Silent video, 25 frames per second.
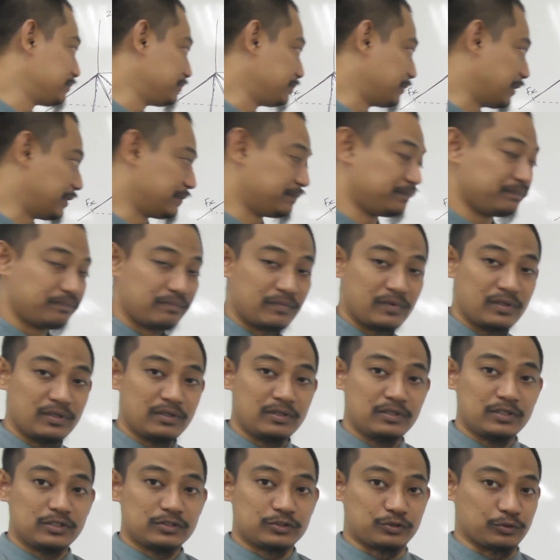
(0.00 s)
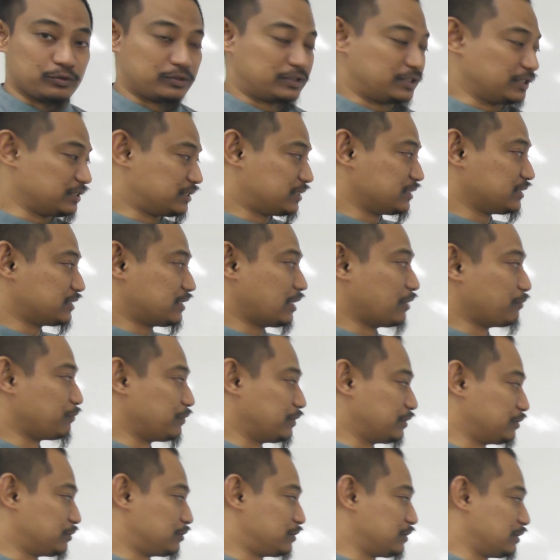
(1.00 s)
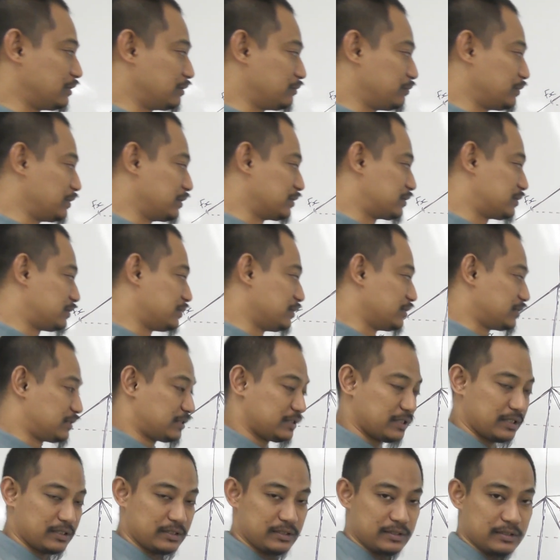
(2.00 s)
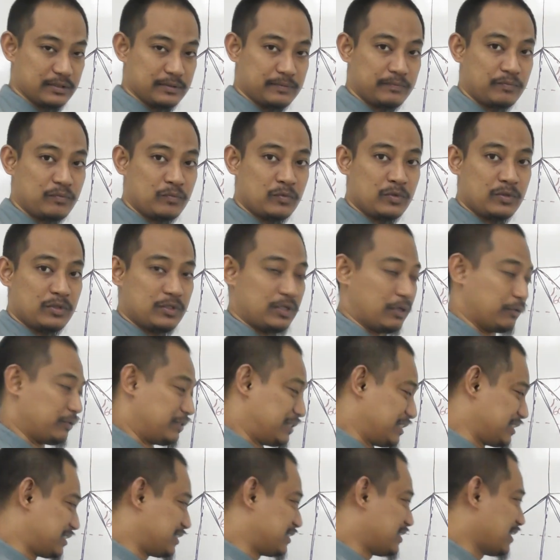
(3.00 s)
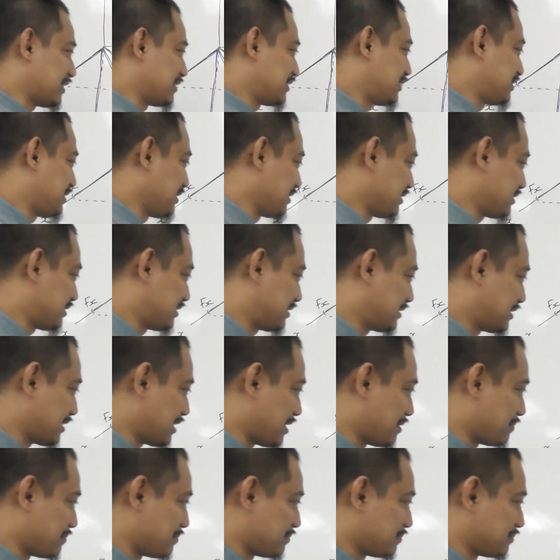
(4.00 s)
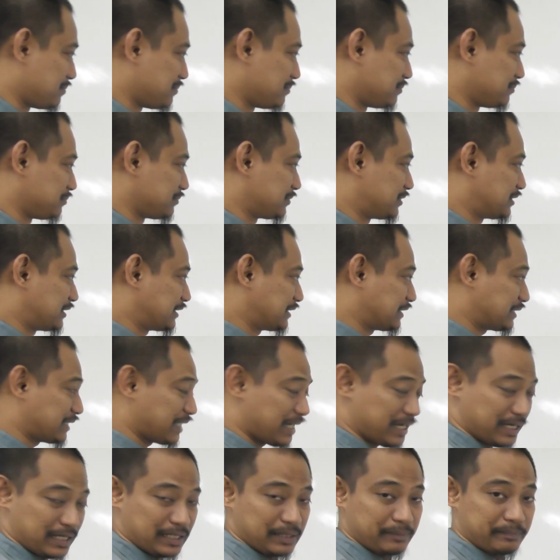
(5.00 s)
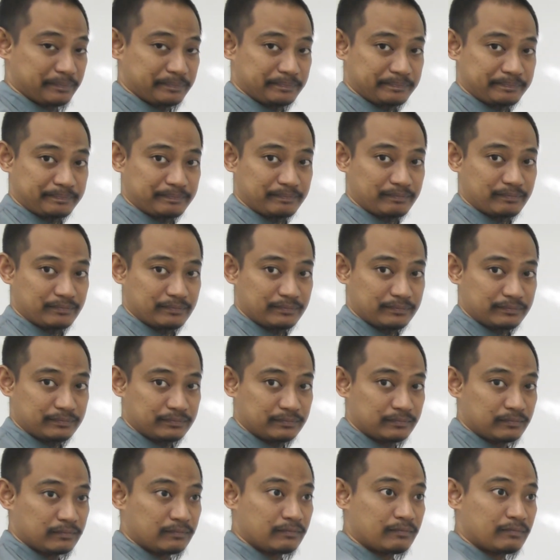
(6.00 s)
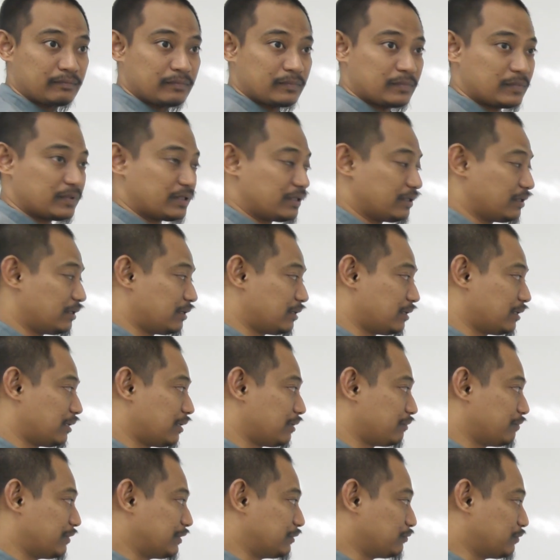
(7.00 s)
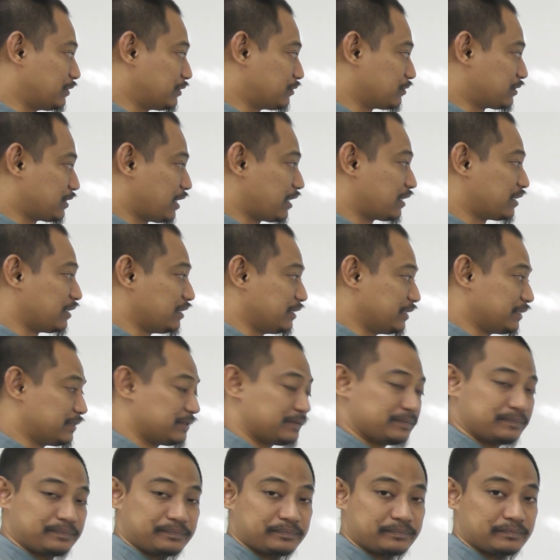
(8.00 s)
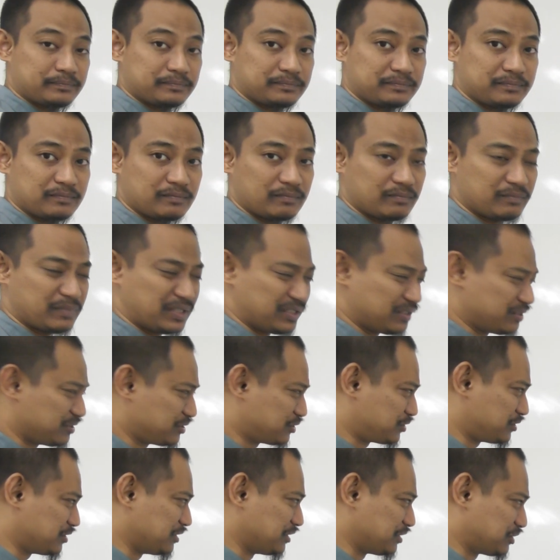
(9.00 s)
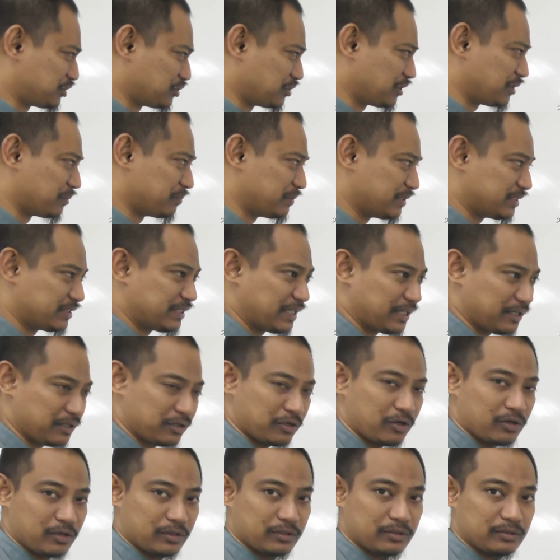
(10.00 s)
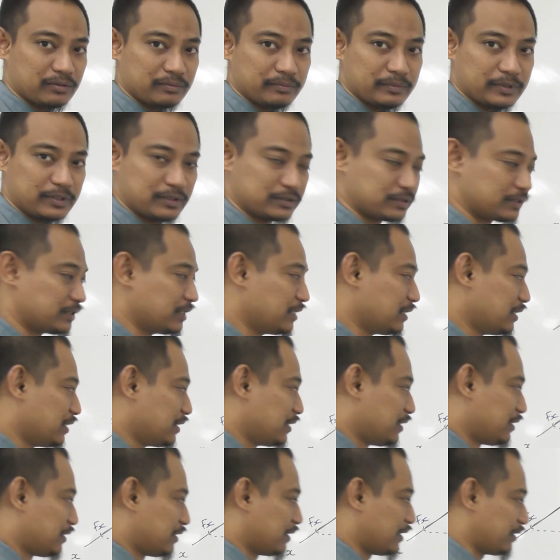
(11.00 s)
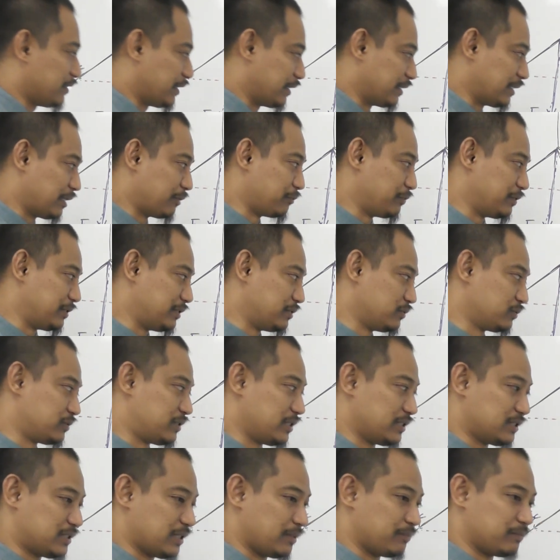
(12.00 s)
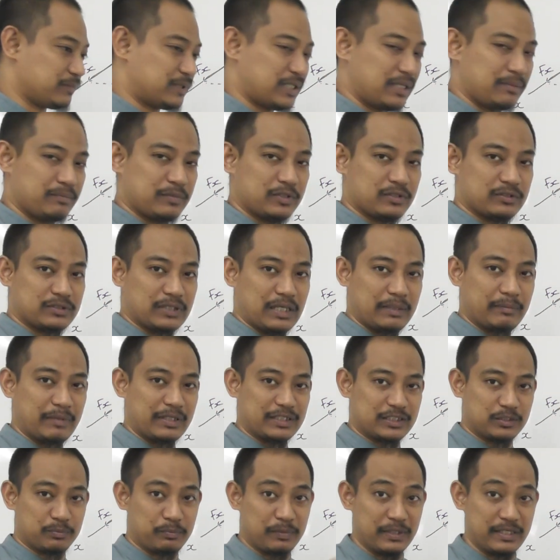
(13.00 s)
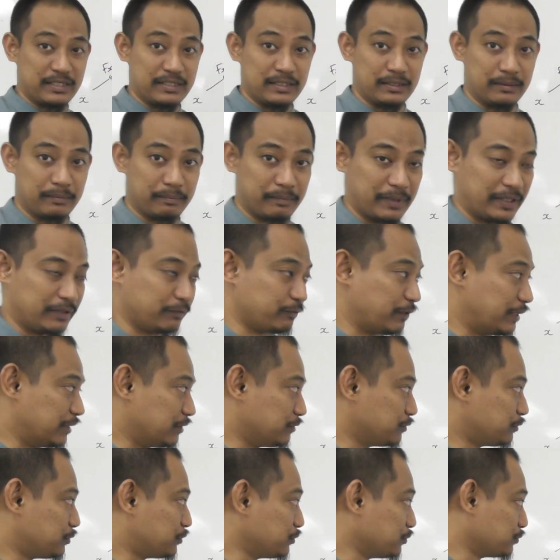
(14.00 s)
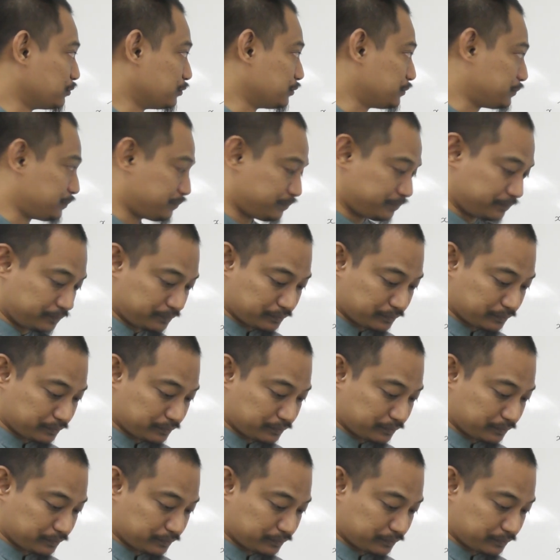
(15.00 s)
right? So this is how we deal with this triangle. Now this does take some time when you want to calculate, but it shouldn't be that long, because right now we do take some time because I'm explaining. But when you do,